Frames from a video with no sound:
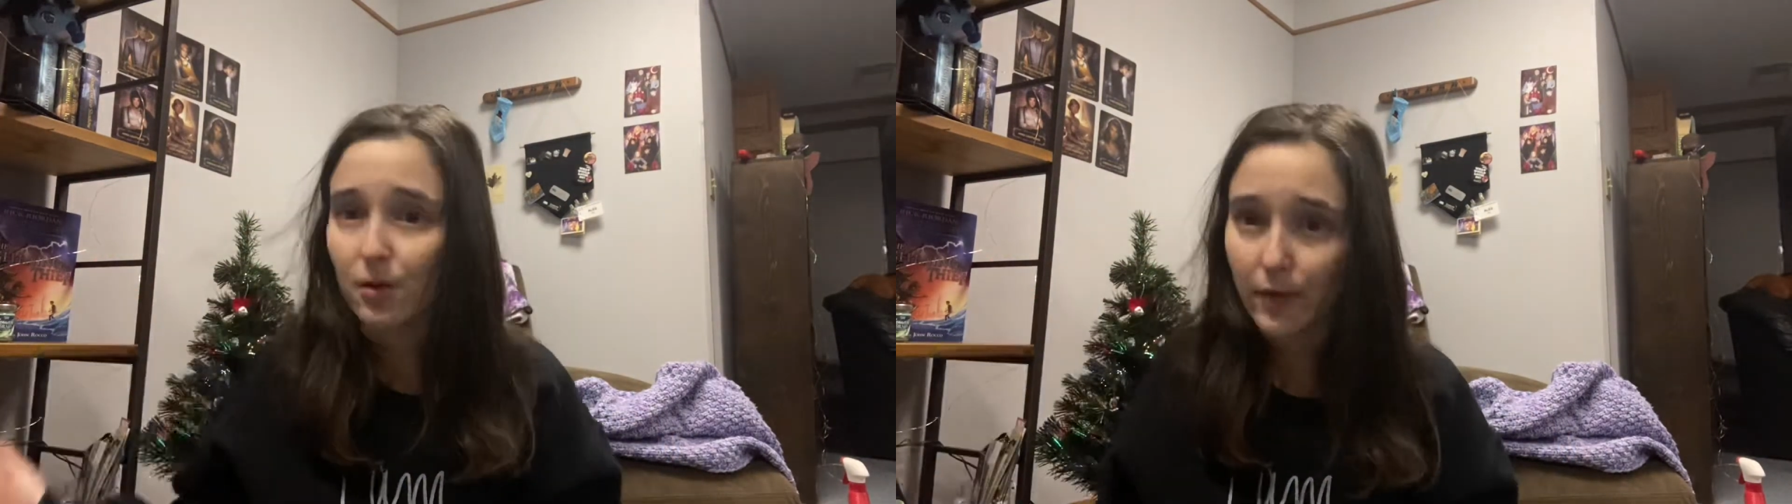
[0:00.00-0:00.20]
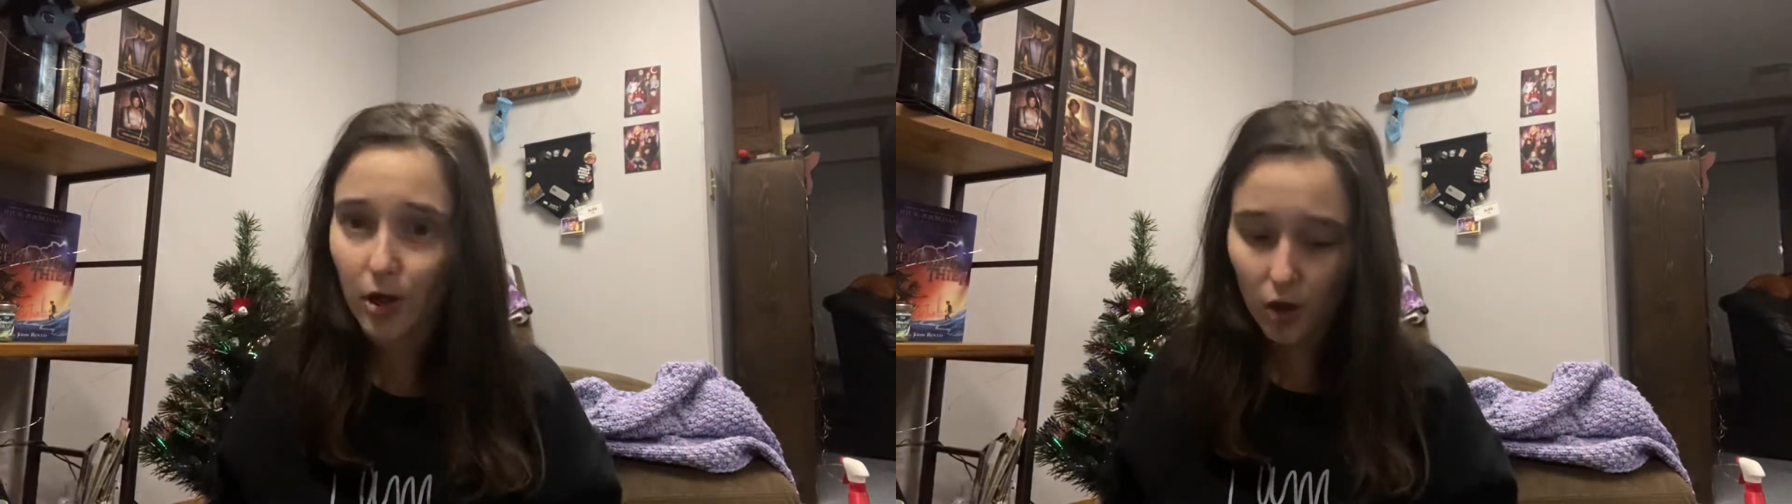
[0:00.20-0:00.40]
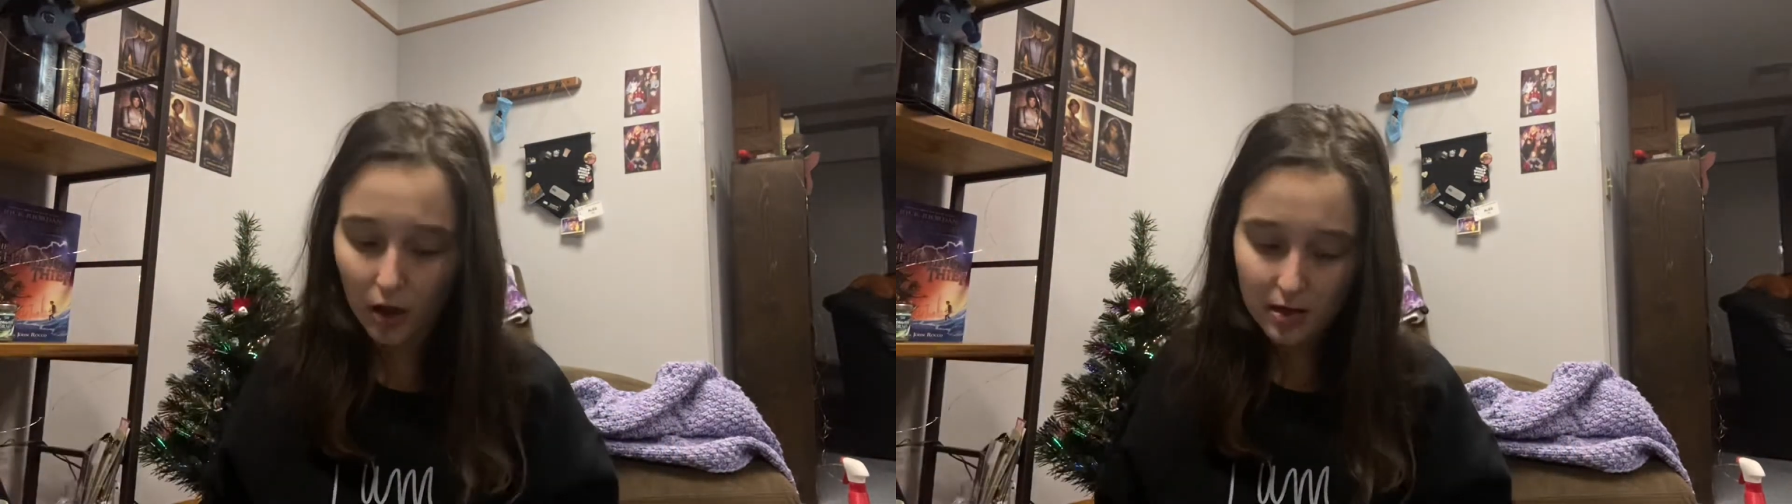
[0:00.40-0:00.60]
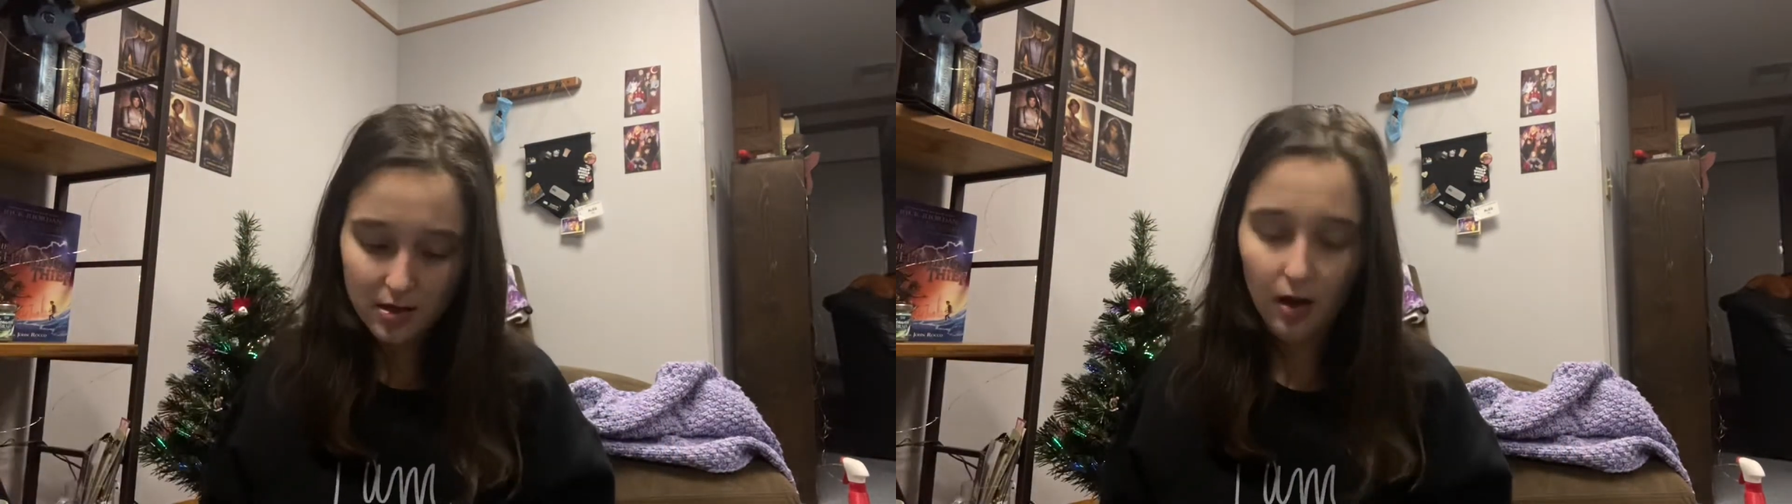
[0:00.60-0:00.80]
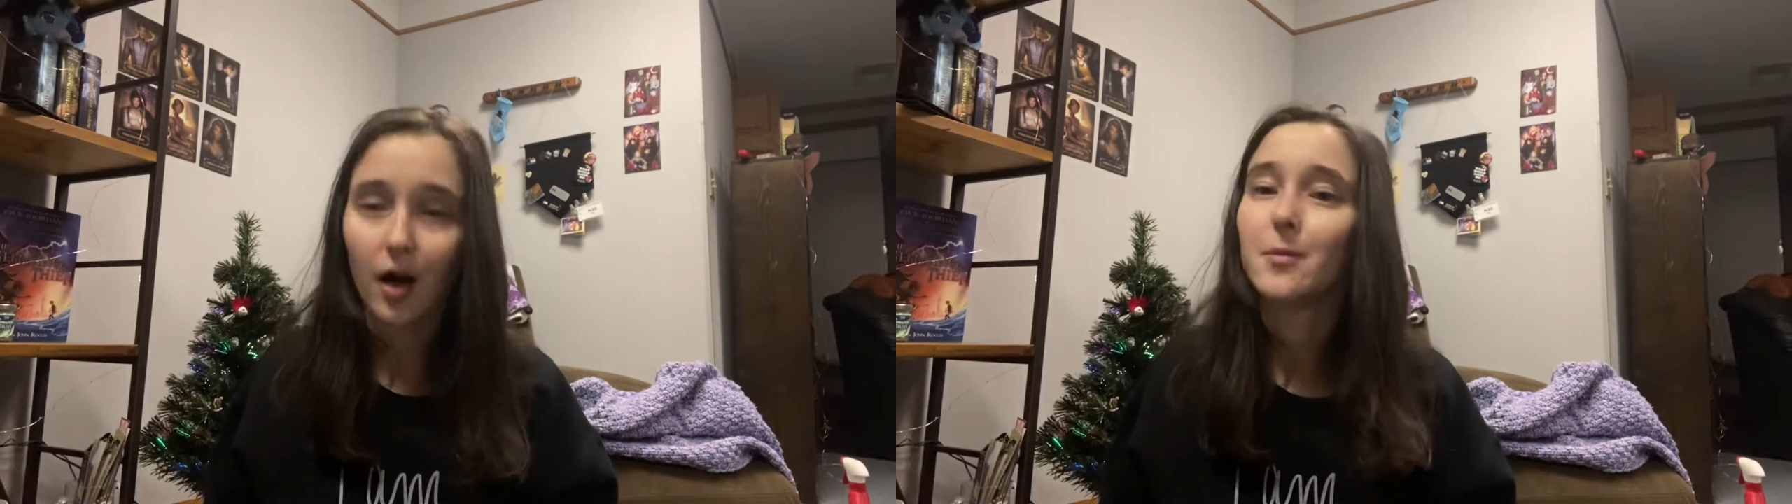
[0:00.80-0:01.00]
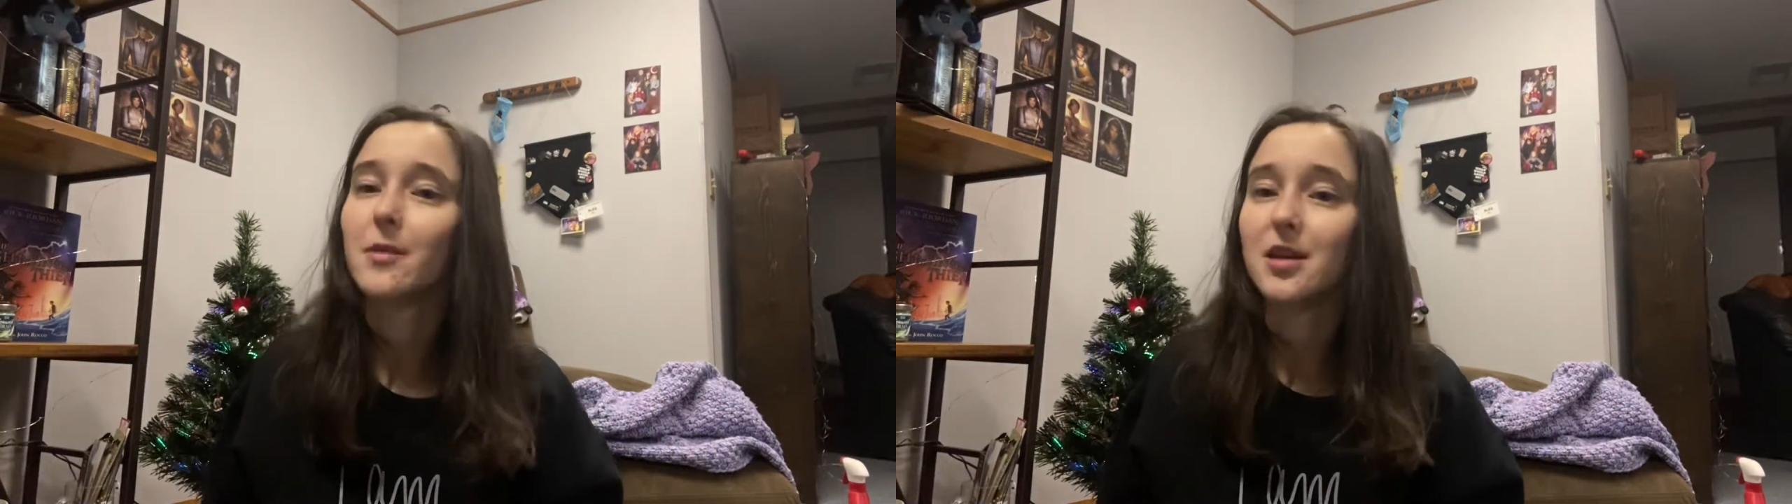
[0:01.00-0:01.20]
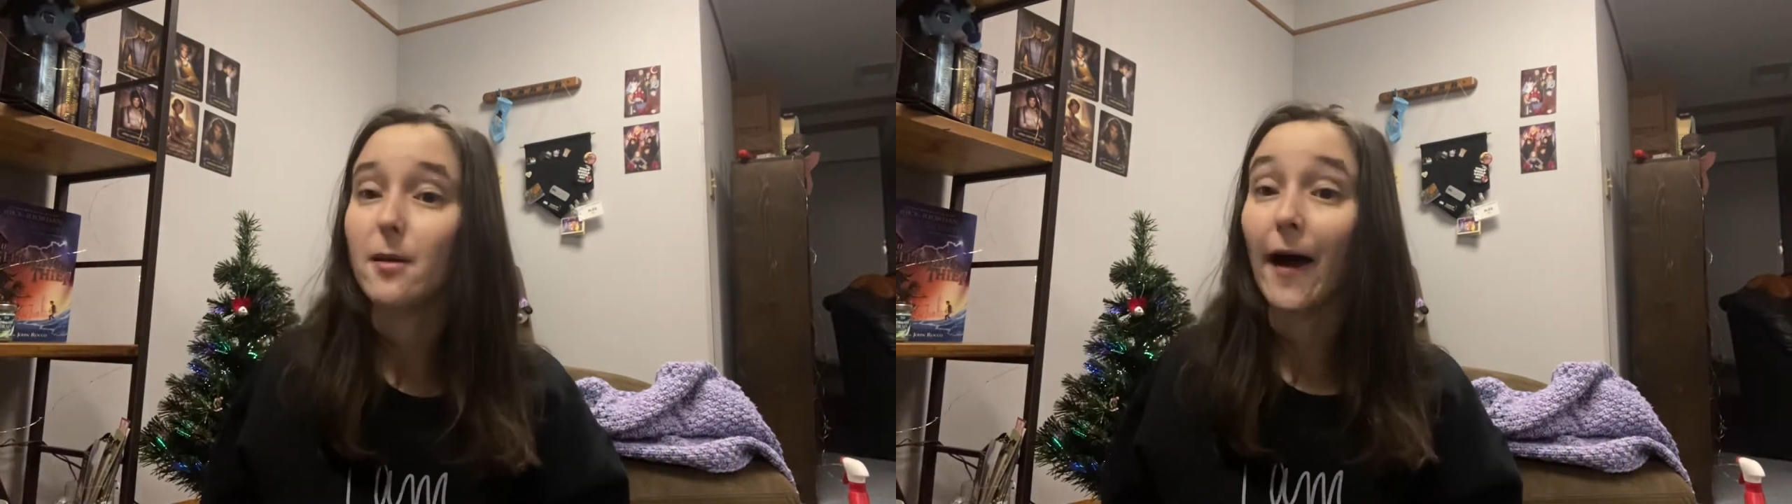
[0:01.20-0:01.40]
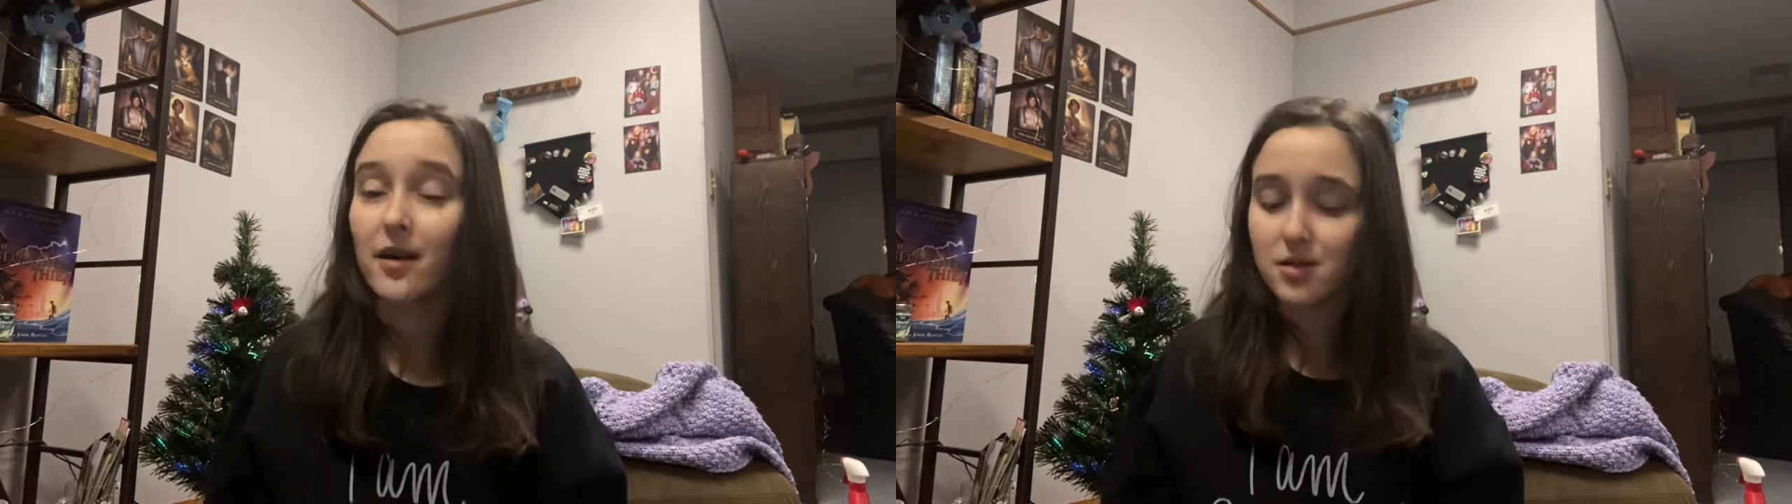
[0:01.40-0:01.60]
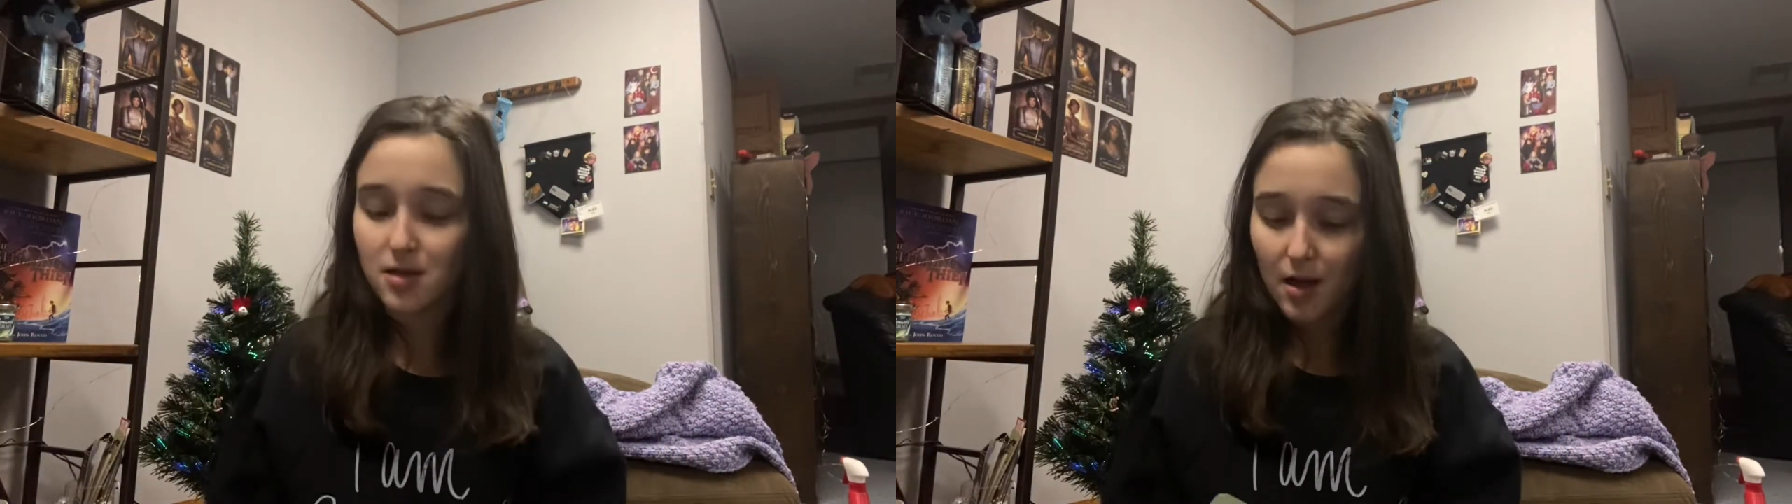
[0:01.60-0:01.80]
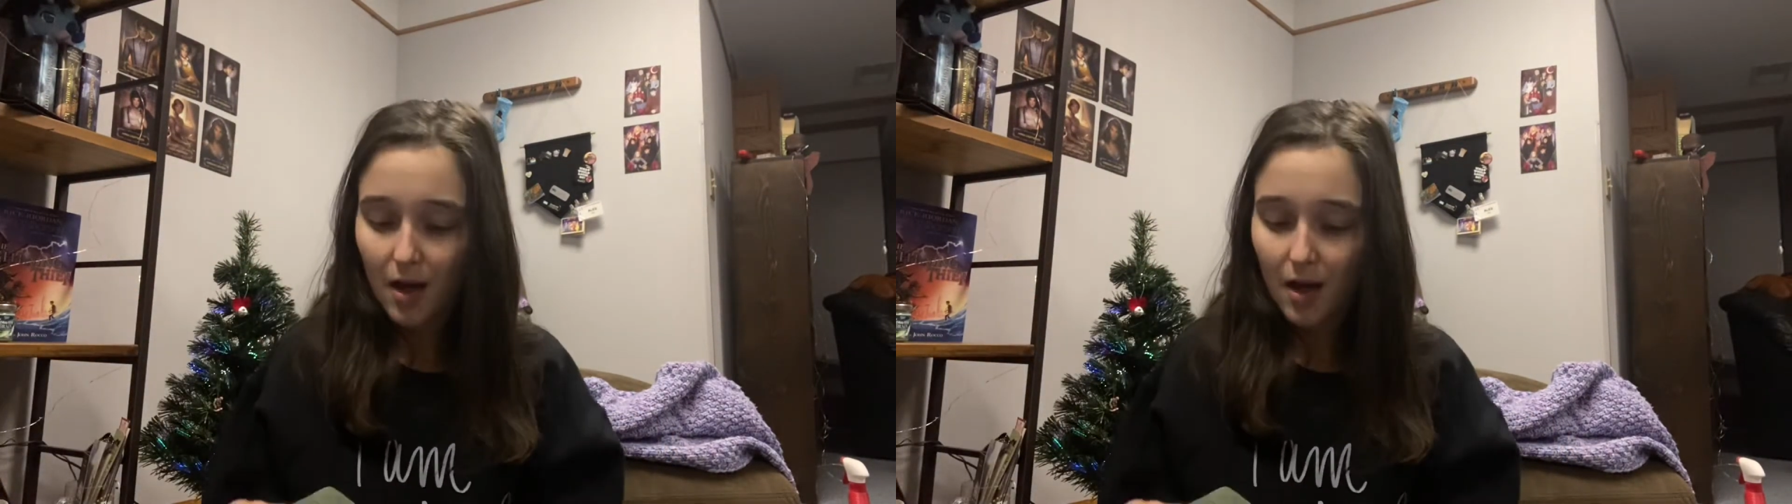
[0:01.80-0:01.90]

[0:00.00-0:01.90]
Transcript: been great in the past.